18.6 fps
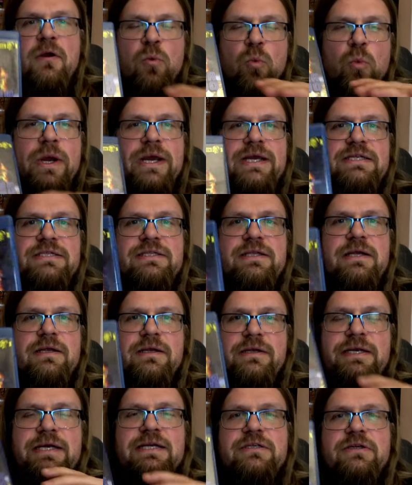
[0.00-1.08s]
waste,
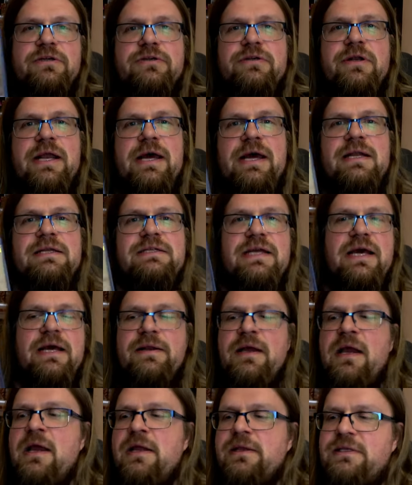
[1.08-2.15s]
desert lands,
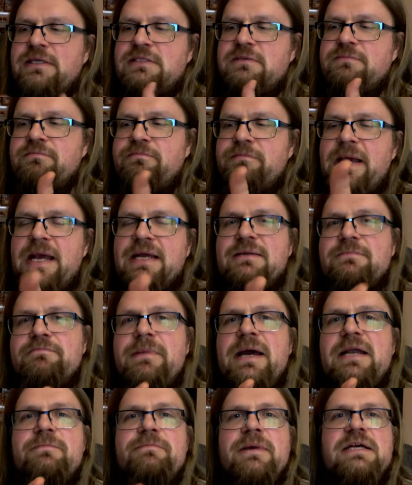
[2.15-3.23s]
and these Mad
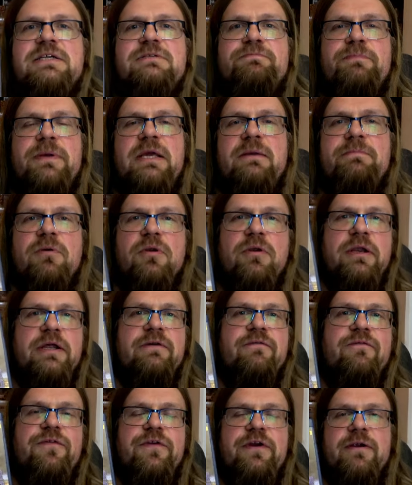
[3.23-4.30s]
Max people
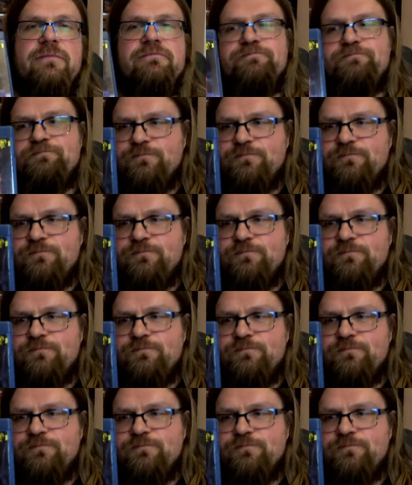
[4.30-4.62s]
live there.